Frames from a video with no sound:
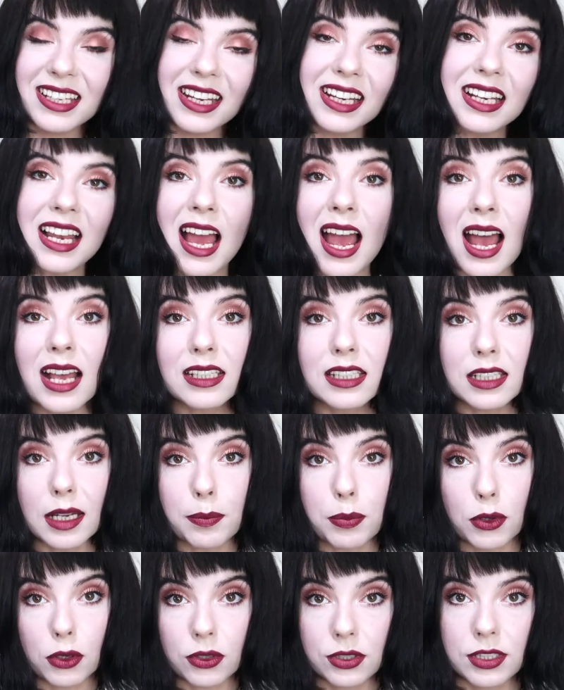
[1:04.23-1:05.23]
they last
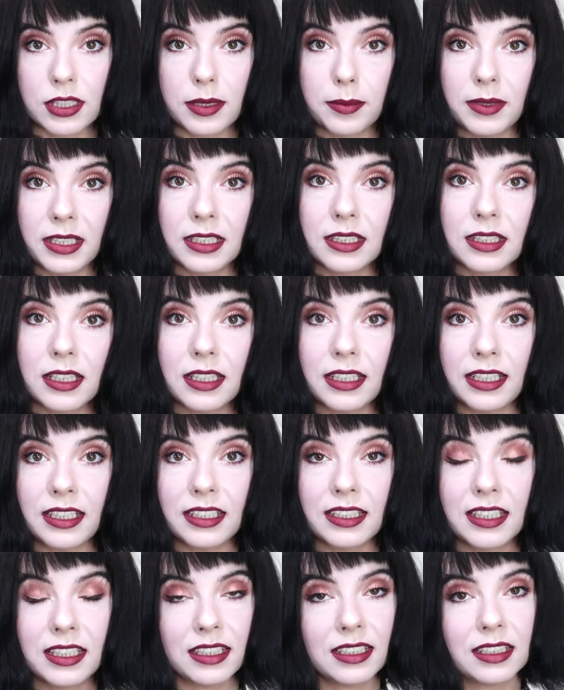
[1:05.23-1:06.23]

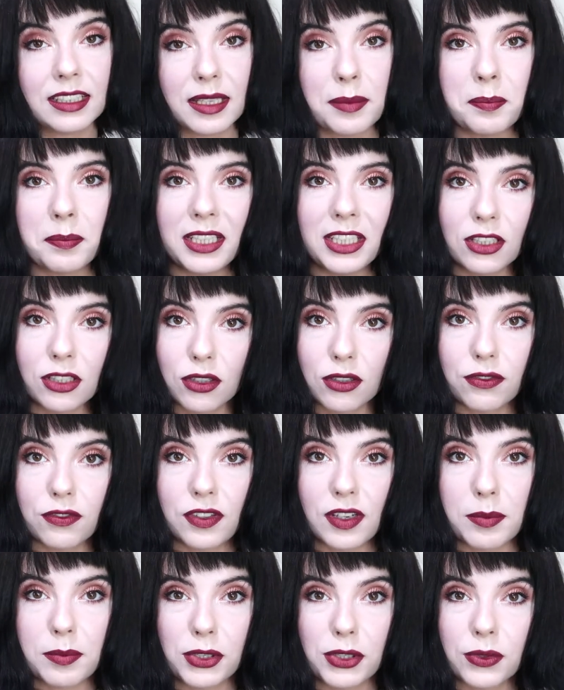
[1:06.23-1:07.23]
approximately till the middle of
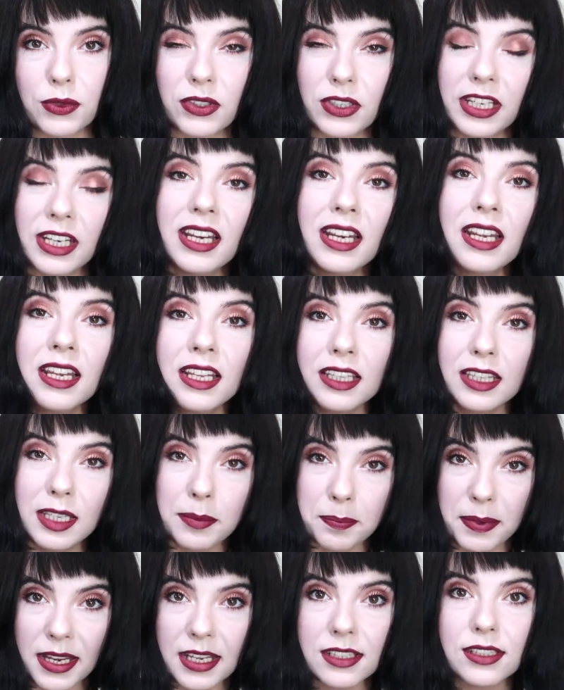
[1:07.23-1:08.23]
February,
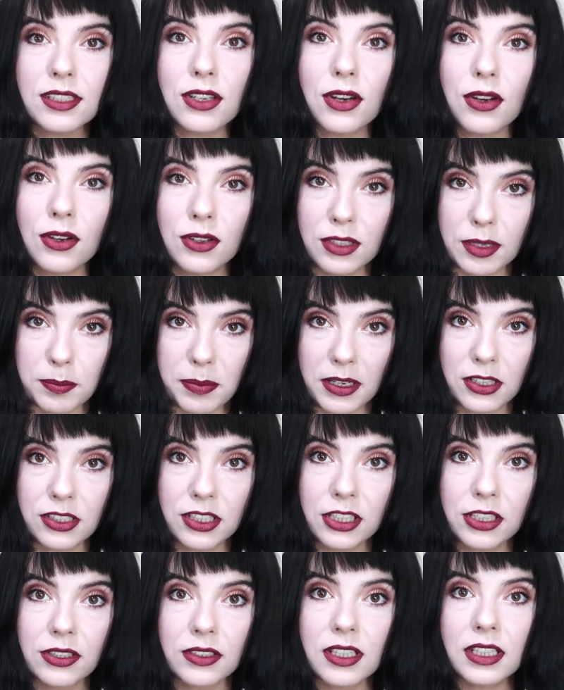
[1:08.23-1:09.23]
depends on the
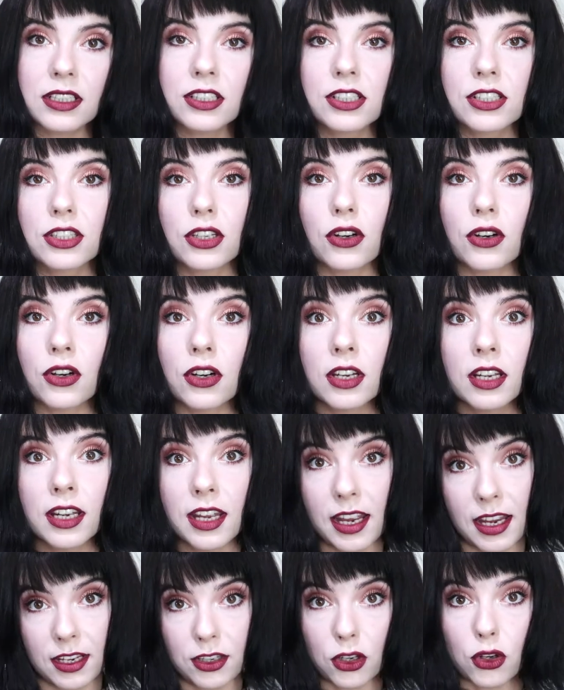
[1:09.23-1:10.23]
particular store
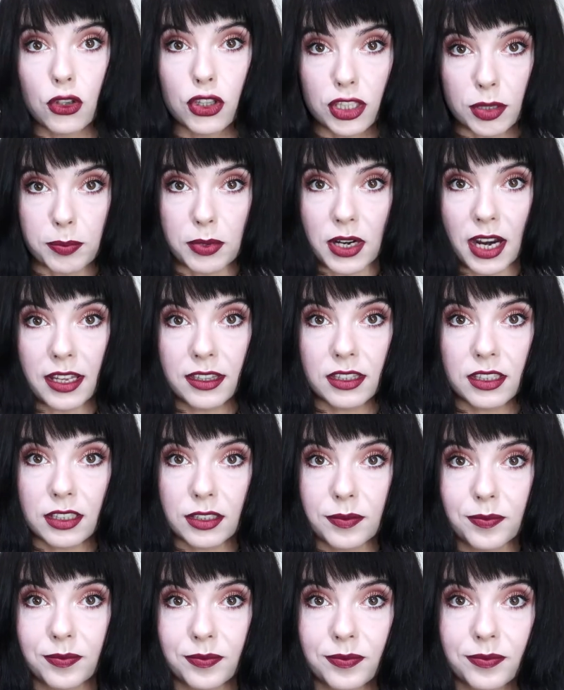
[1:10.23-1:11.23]
and on the brand.
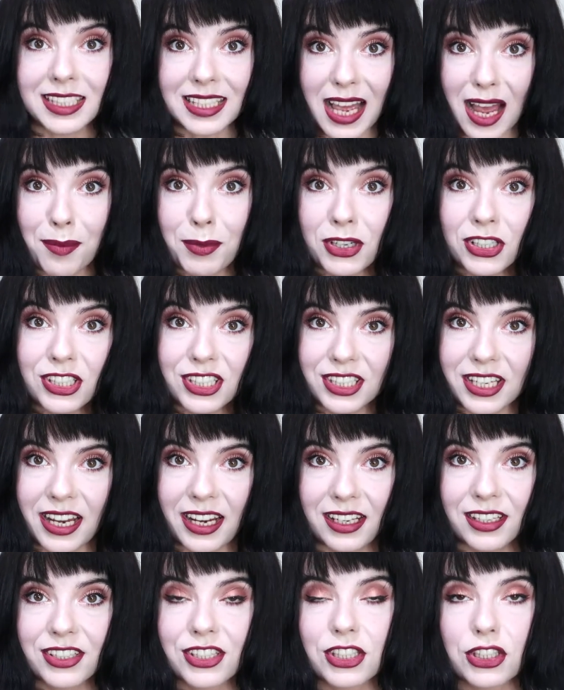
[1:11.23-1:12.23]
Summer
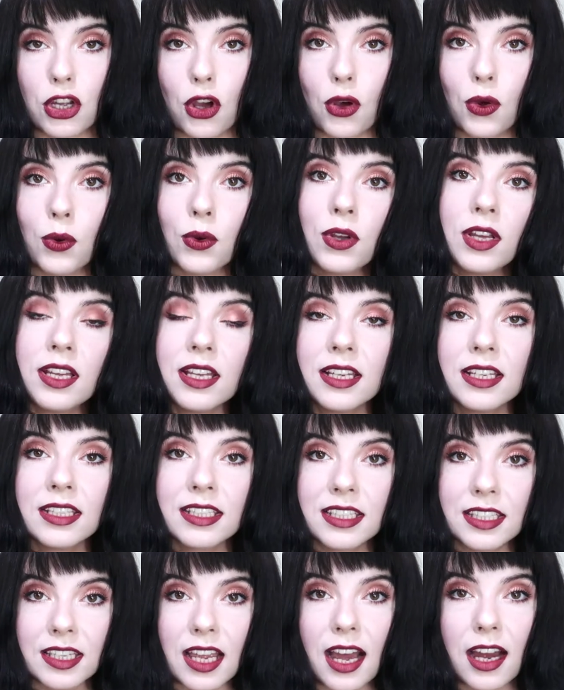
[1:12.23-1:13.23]
sales, though,
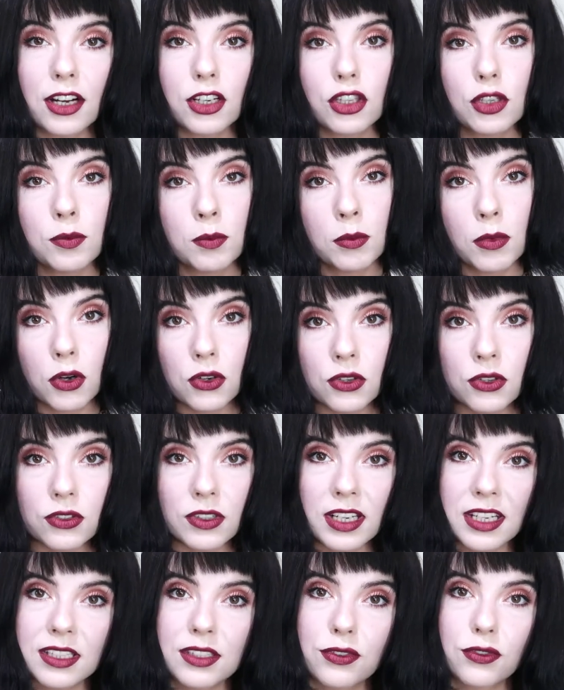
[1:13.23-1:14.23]
start more
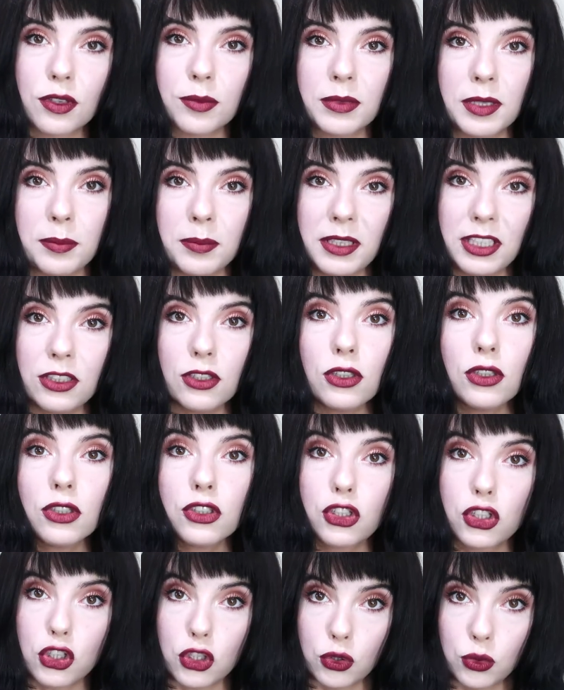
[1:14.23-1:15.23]
or less from the middle
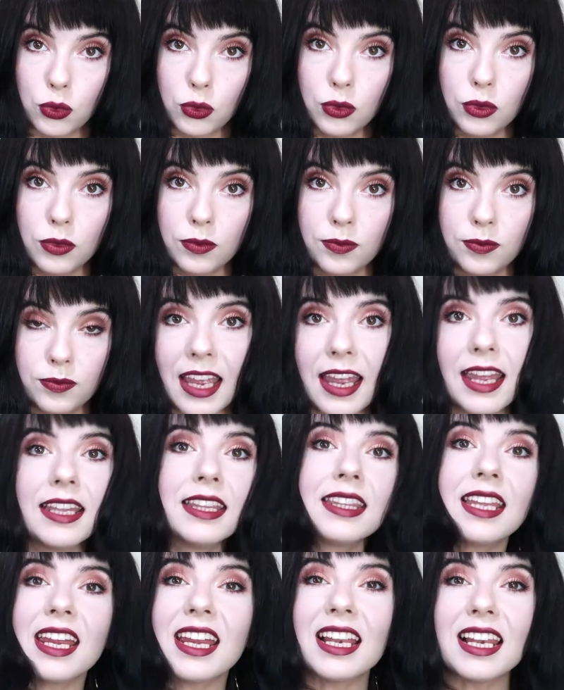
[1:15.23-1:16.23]
June
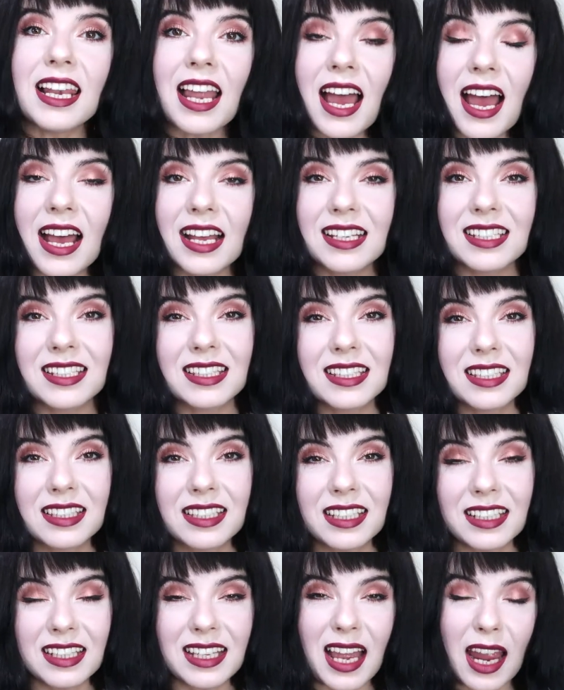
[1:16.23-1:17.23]
and they last
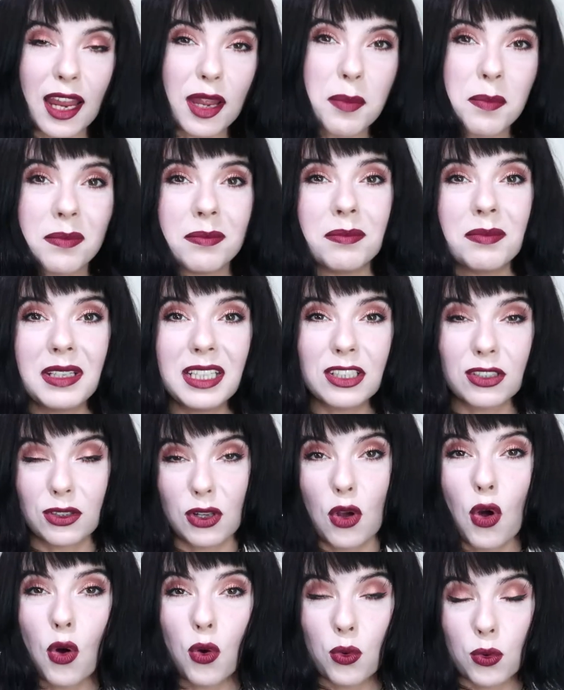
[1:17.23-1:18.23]
till like
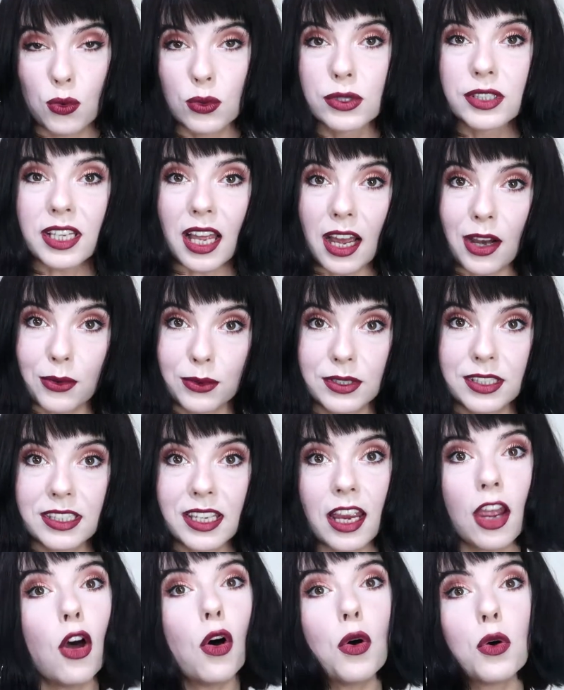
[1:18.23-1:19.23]
middle August I would
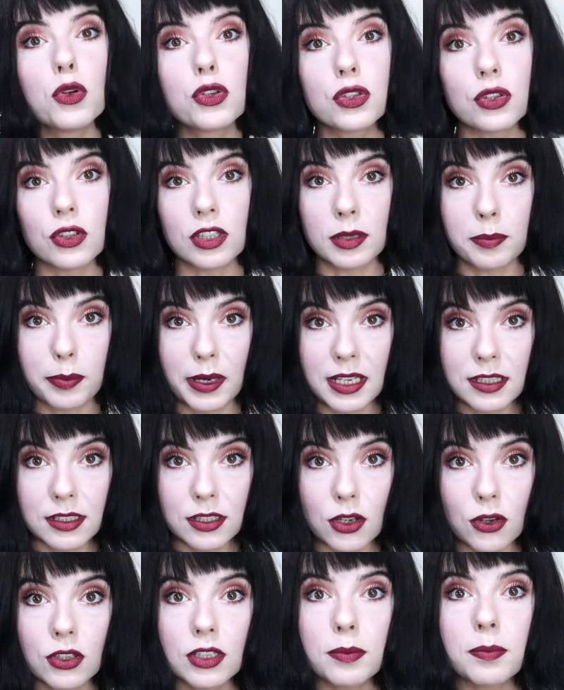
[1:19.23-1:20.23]
say also
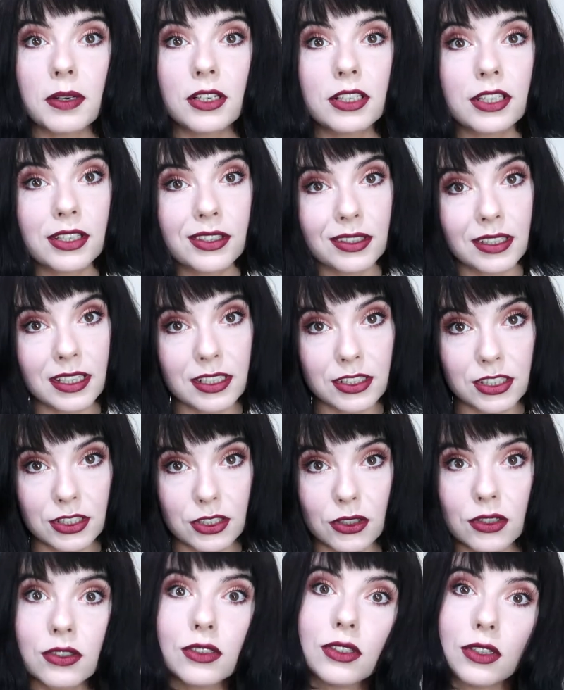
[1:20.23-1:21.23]
depends on the particular
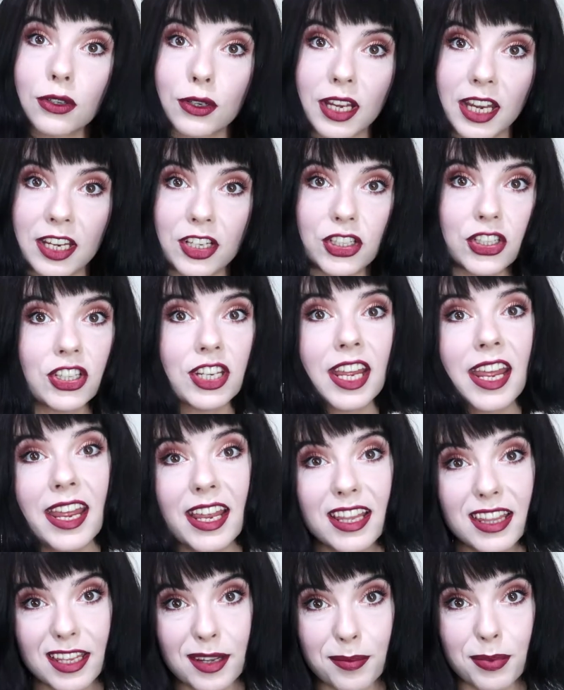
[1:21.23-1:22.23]
store location
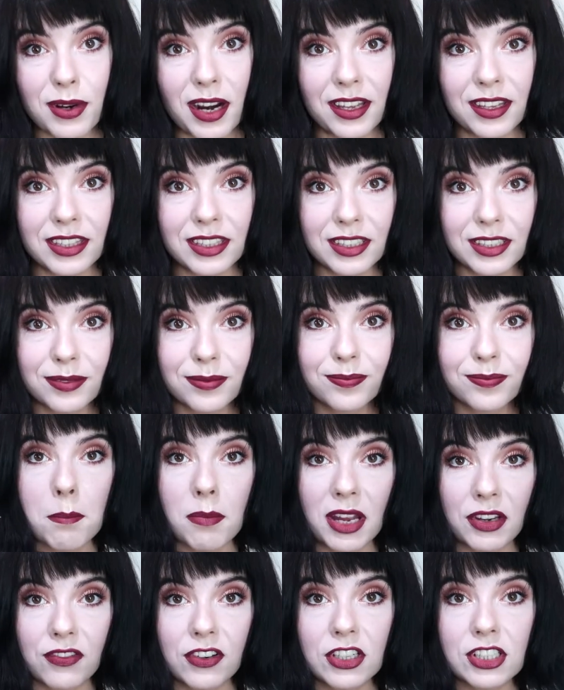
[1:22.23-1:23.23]
and the brand
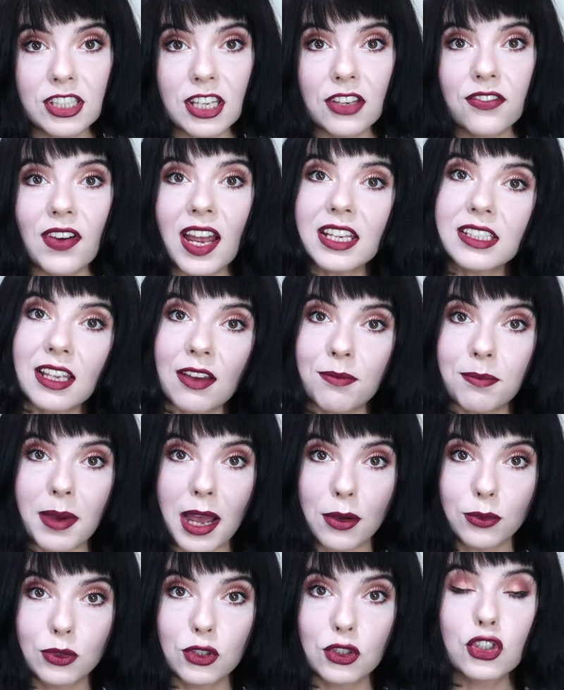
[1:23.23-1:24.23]
my first advice
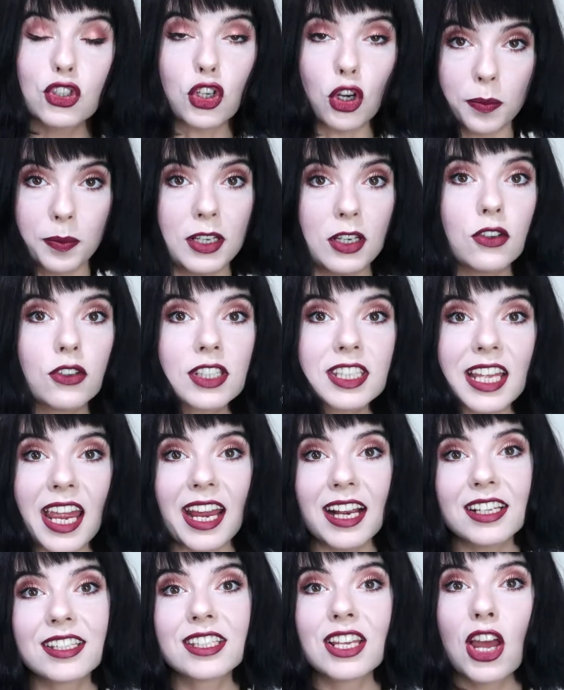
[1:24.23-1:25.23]
about shopping on
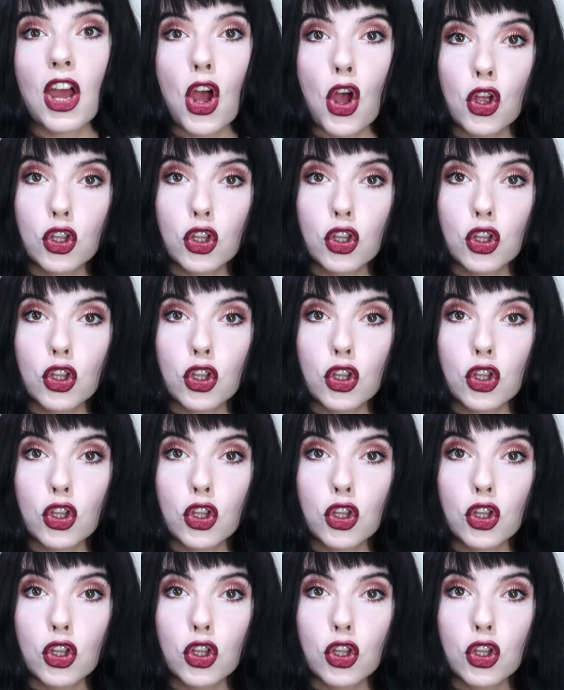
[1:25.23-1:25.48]
sales